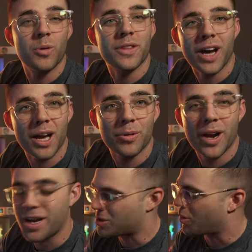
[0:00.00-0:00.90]
with the
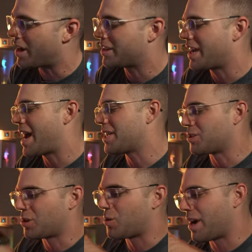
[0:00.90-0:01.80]
HyperX Quadcast
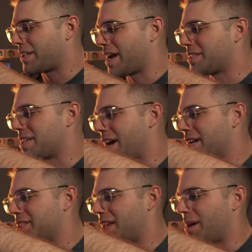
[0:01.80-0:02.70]
or Quadcast
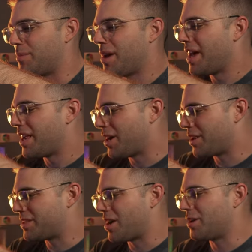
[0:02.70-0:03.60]
S? And I'm here
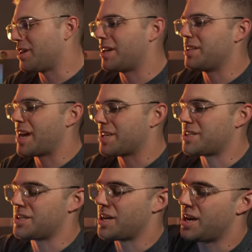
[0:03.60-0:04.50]
to tell you, yes
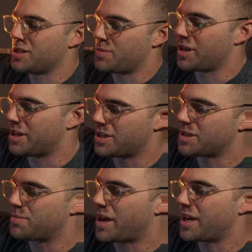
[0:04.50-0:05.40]
it does, because
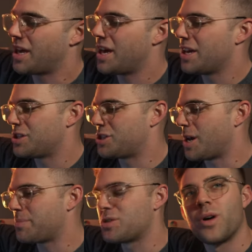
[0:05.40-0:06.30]
this mic
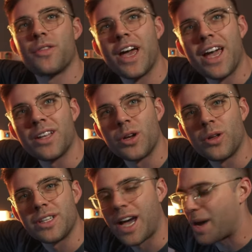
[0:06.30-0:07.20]
ships with a
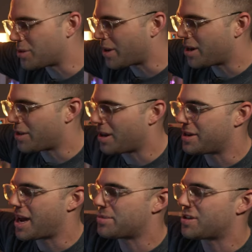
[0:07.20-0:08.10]
little adapter right here that
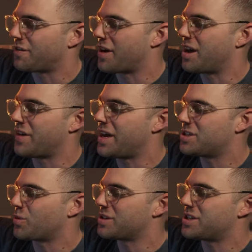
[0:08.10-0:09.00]
adapts to five
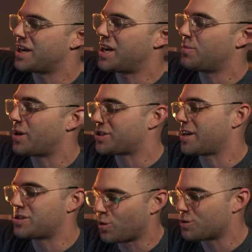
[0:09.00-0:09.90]
eighths once again, which
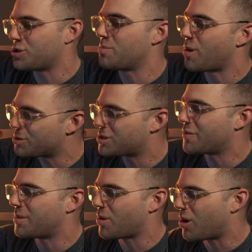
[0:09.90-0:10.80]
I told you most
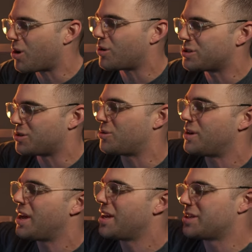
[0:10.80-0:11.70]
of them all do.
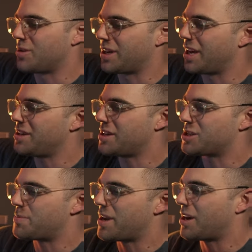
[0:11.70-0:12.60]
So again, you
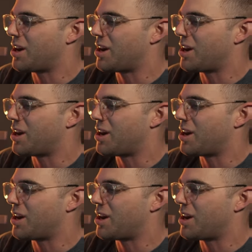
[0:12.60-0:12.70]
spin it